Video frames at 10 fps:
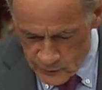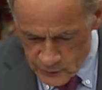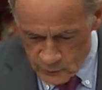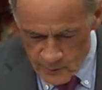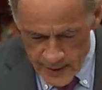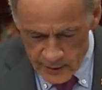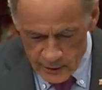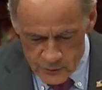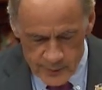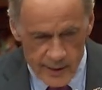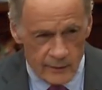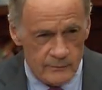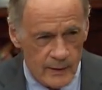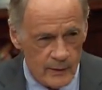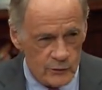She will make us proud.
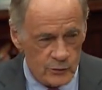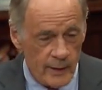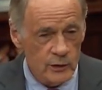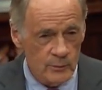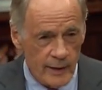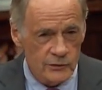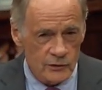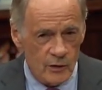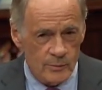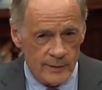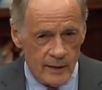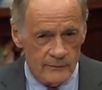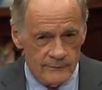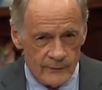She will make New Mexico proud.